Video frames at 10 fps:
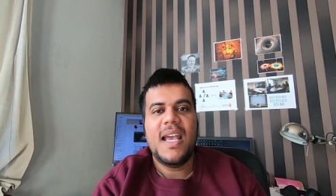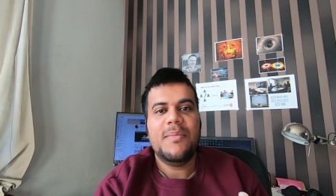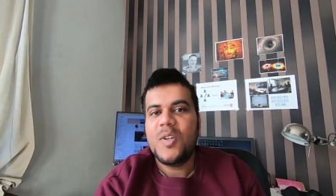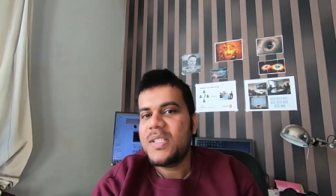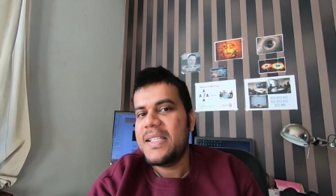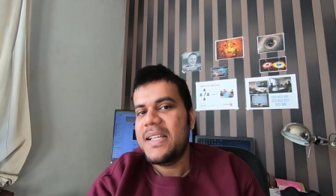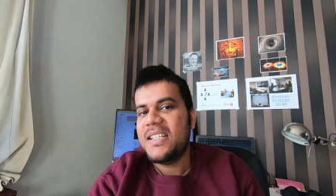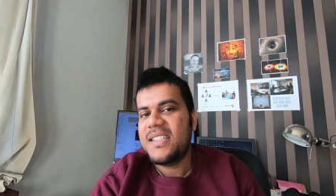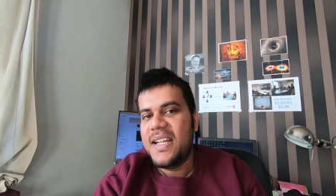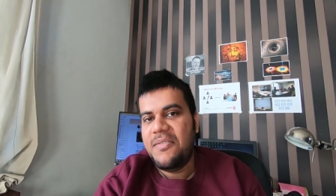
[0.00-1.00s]
i'm not saying
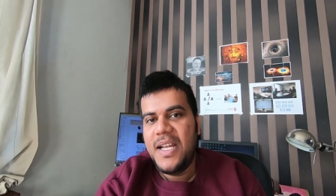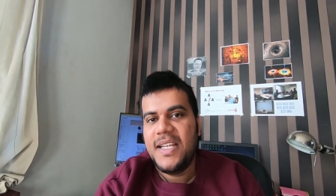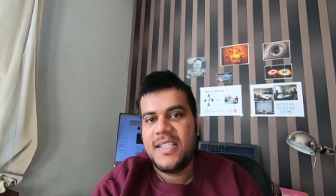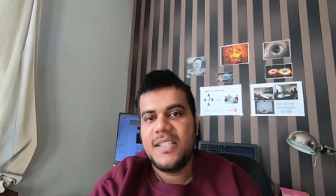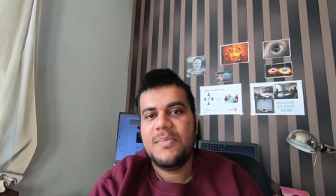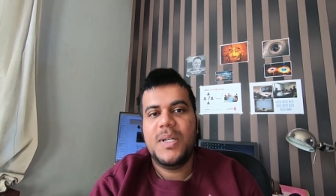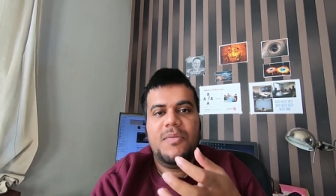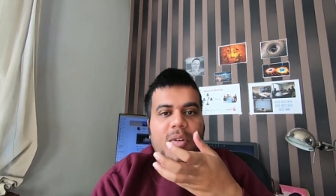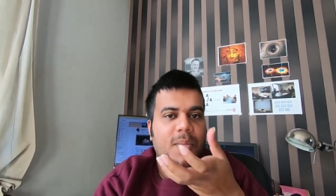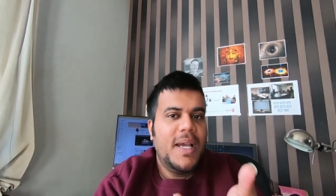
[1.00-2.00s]
it's the advantages
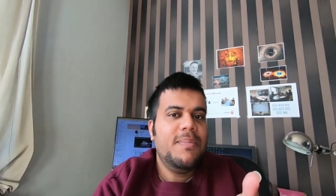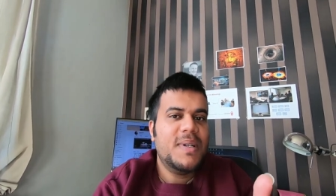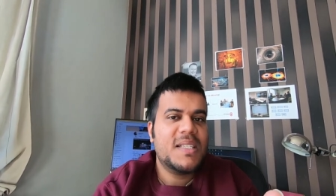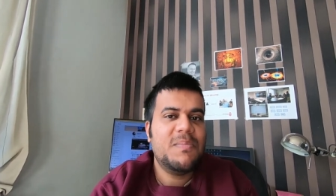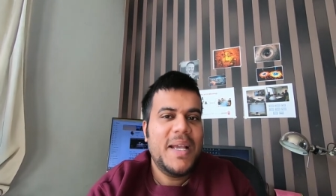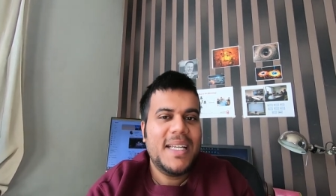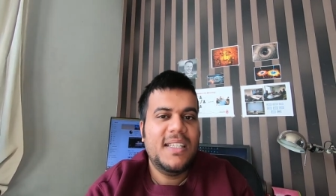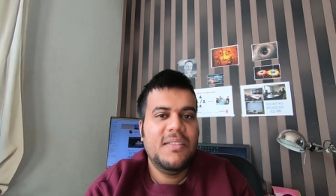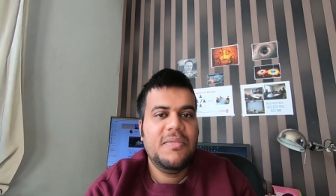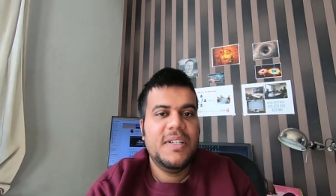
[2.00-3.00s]
but from my
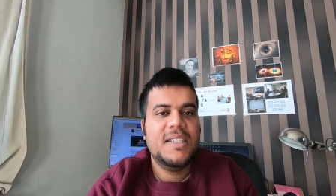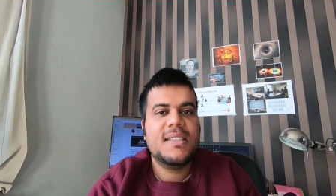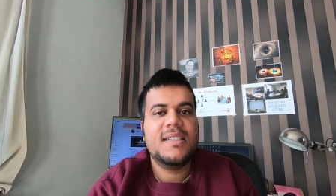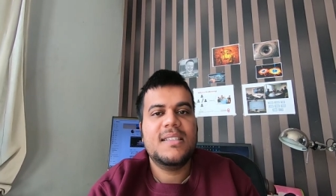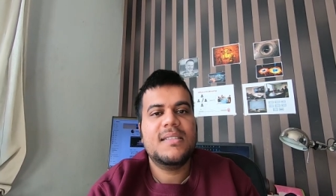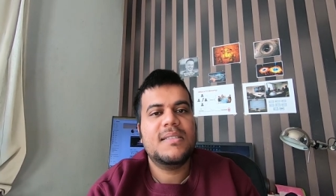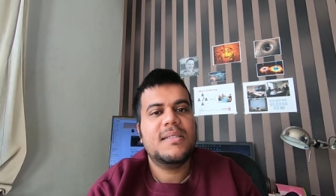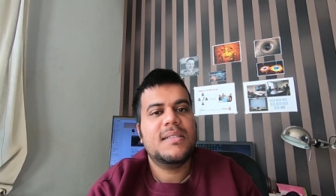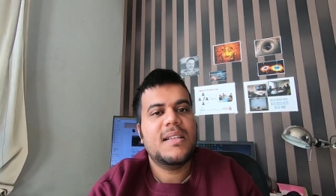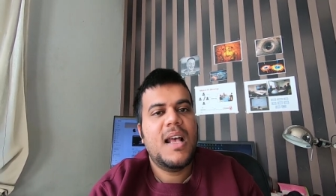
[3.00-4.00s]
perspective
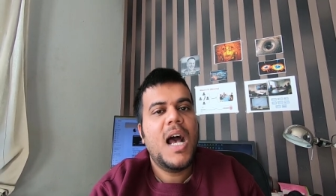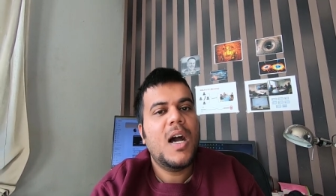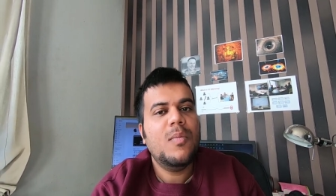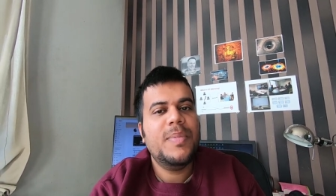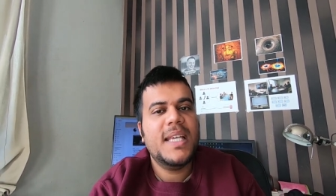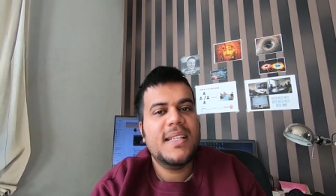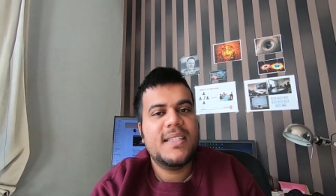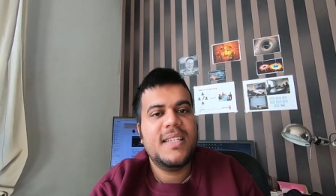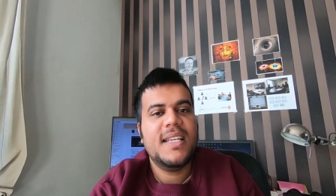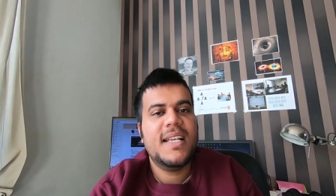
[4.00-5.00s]
it's how
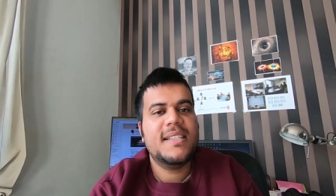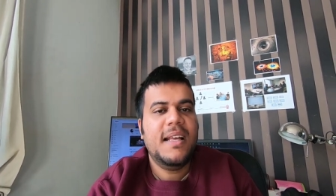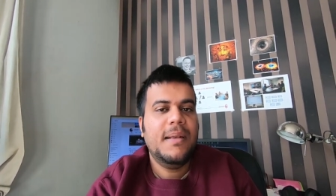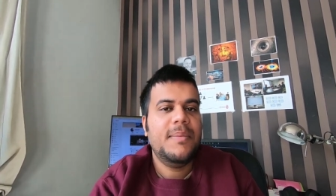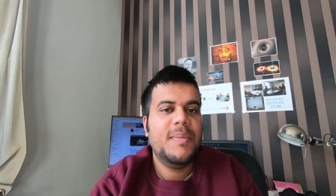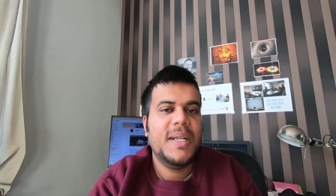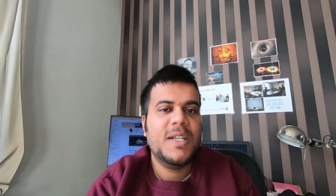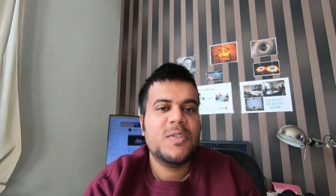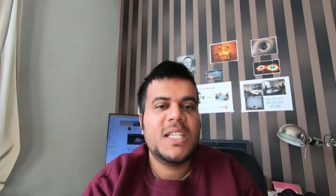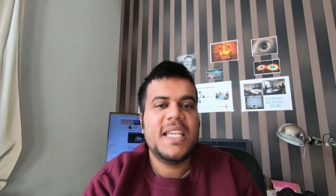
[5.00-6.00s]
phd has helped
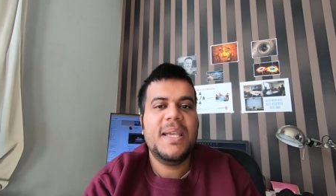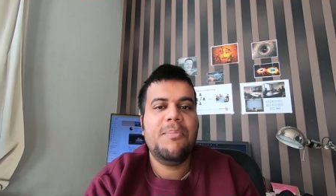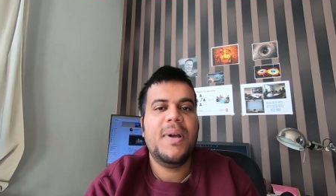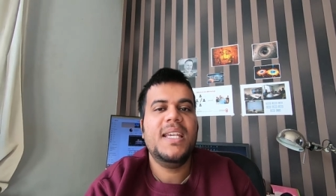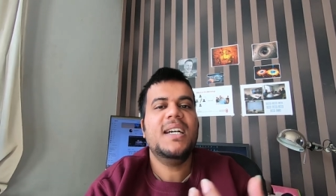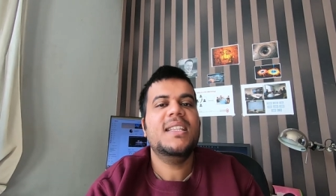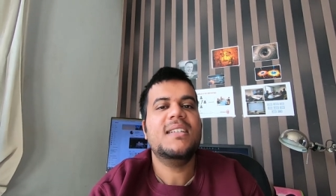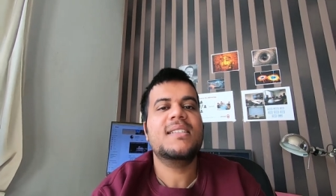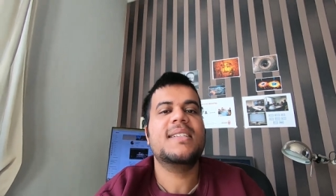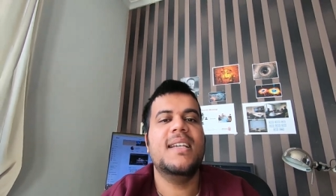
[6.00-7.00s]
me to shape my
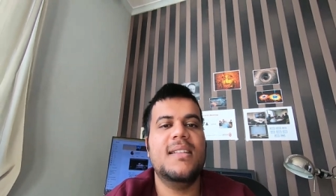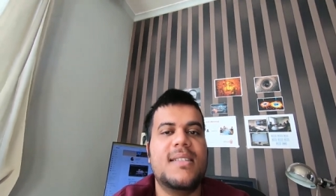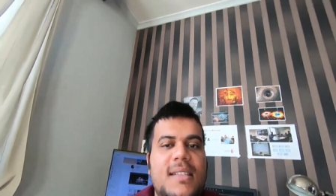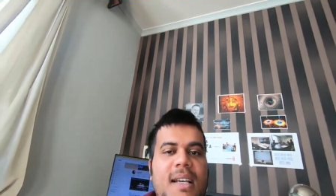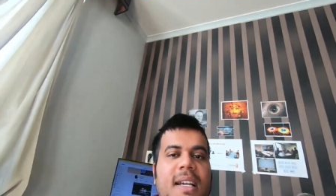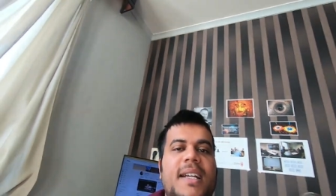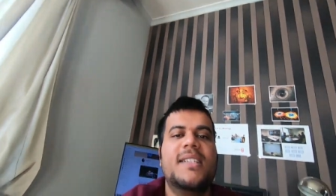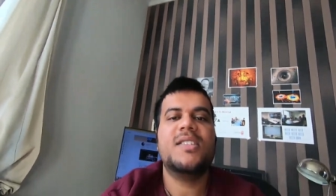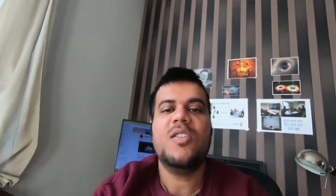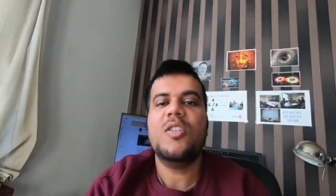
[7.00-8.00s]
other skills
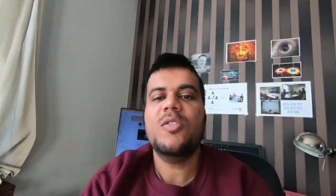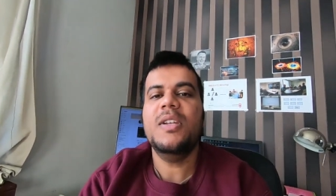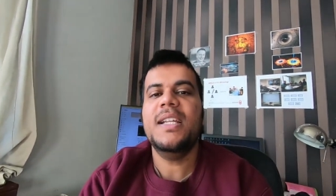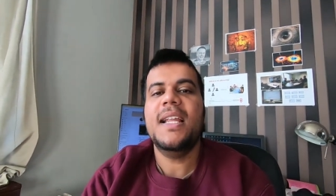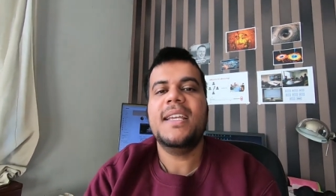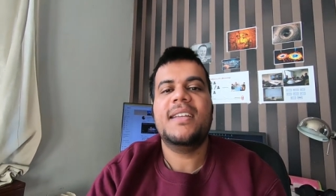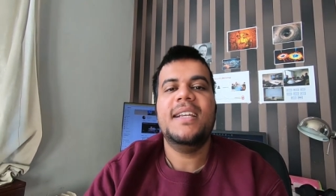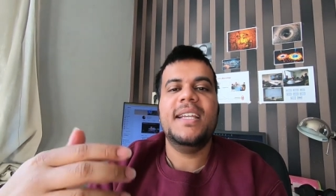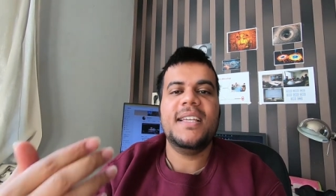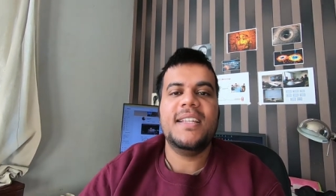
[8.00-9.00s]
it's not only like
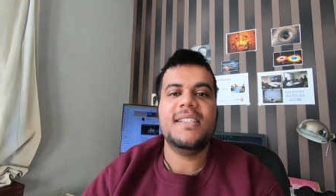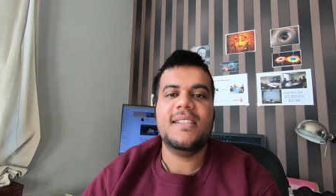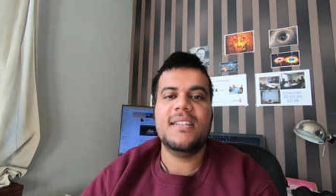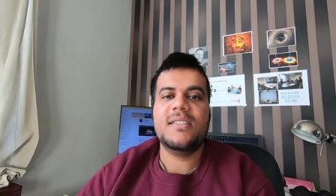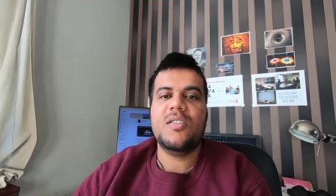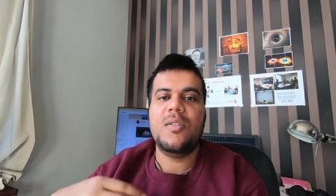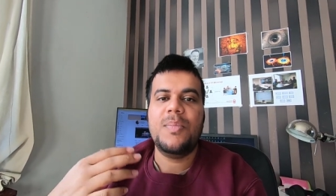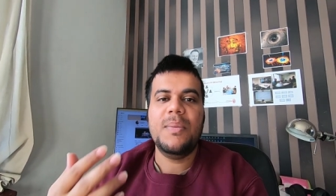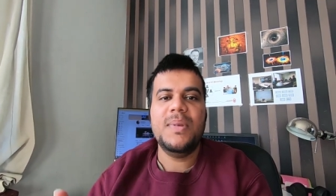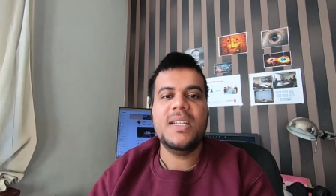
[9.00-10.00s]
reading research or
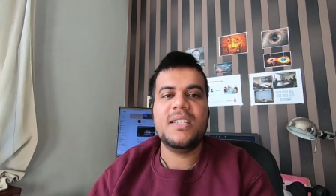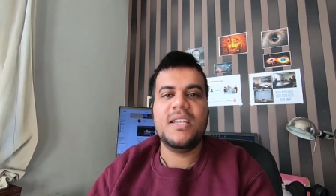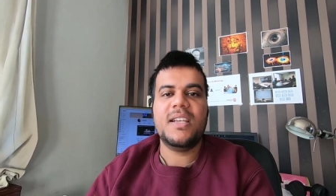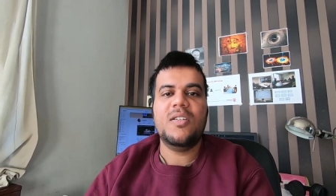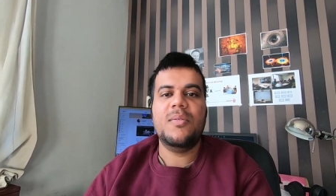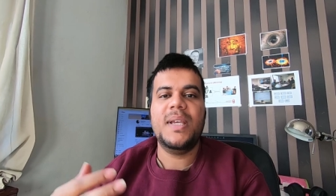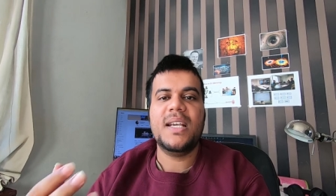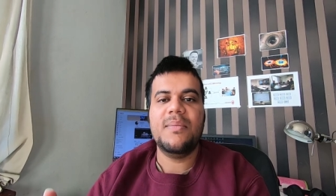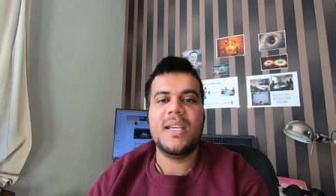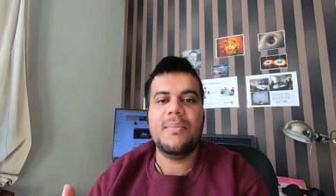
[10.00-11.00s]
publishing or
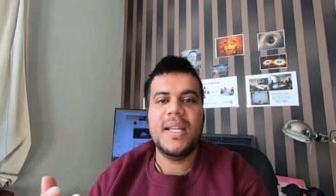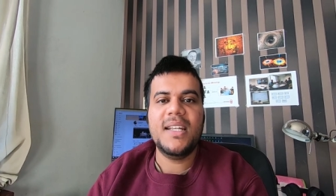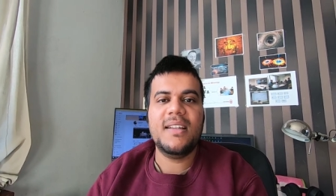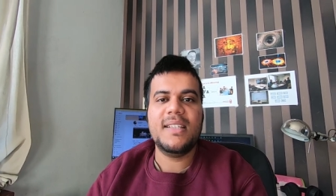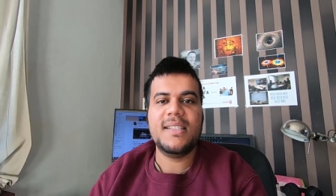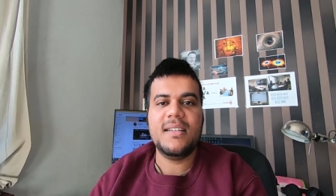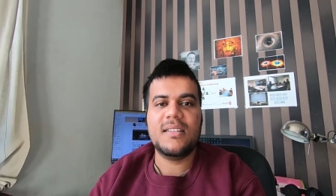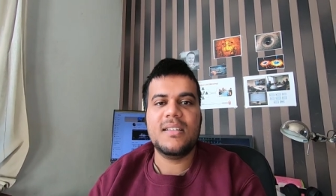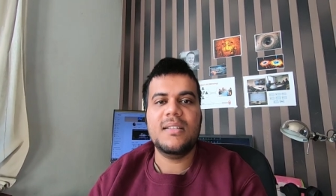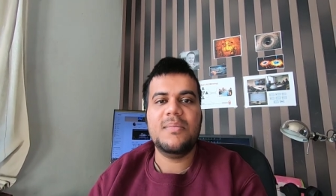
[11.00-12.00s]
becoming a better
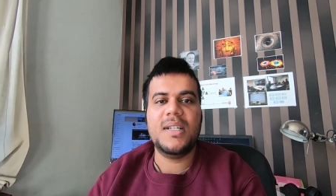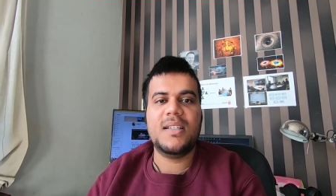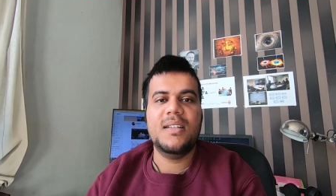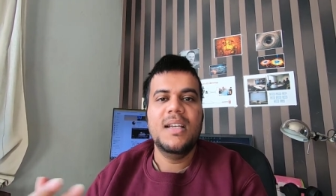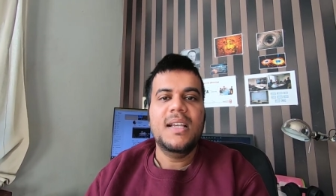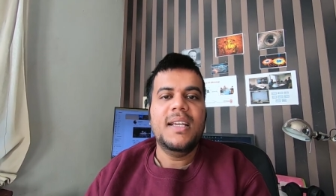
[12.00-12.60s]
researcher but